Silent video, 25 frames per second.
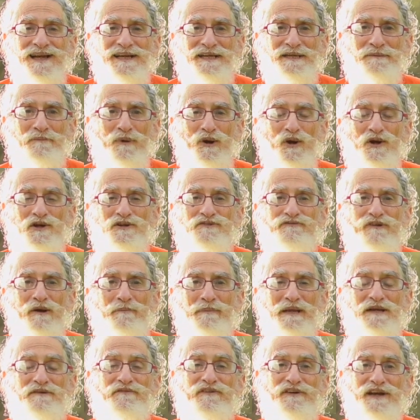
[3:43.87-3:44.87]
emerge
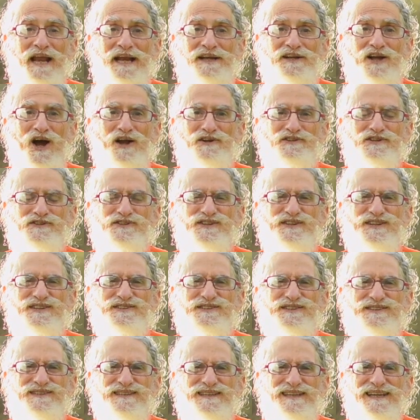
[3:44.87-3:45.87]
from infinite
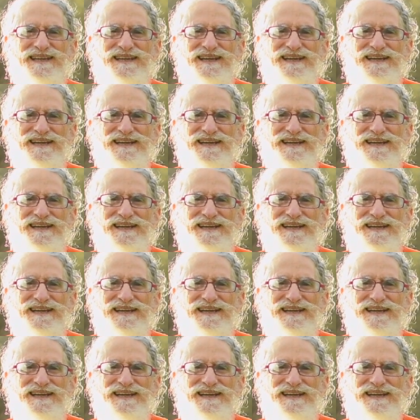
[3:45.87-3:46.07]
consciousness